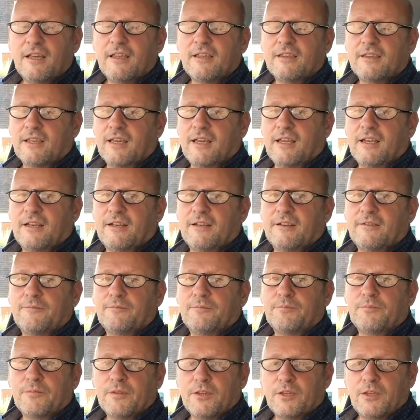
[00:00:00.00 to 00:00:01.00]
then
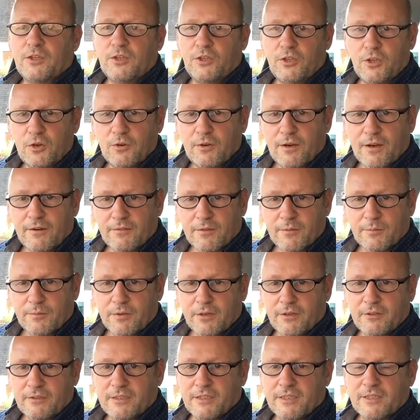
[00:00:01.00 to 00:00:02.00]
you have the
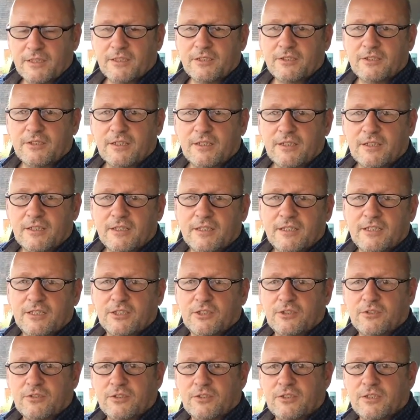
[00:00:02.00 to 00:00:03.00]
priority,
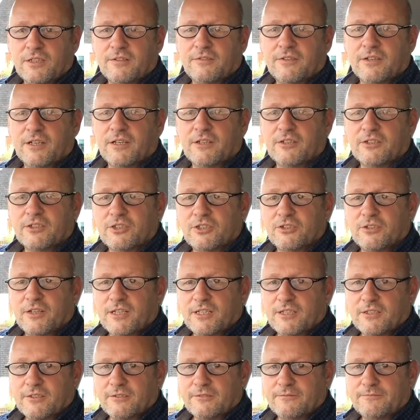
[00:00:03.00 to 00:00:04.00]
because you're the driver going
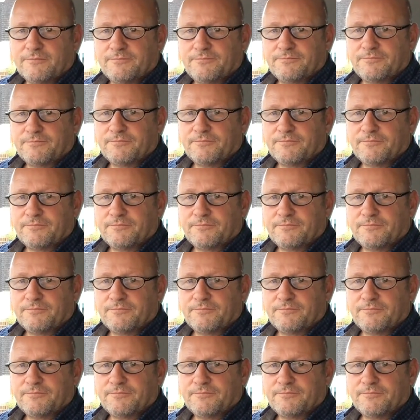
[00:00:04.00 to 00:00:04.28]
straight on.